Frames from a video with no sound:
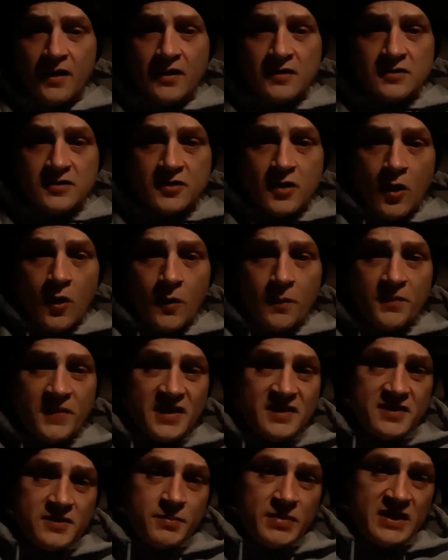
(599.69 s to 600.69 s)
So
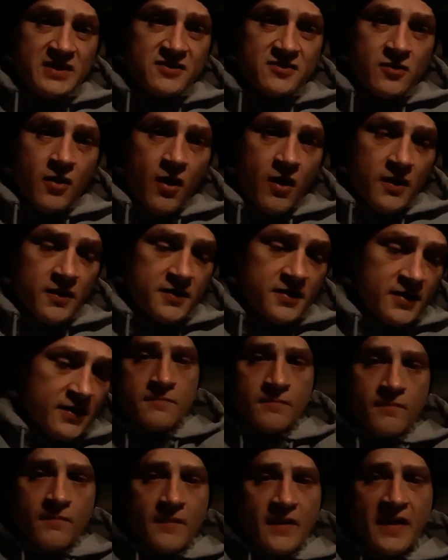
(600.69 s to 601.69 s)
this would be a start,
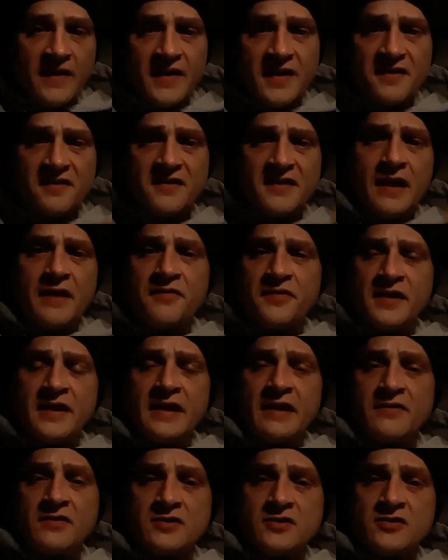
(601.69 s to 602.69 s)
and this definitely give us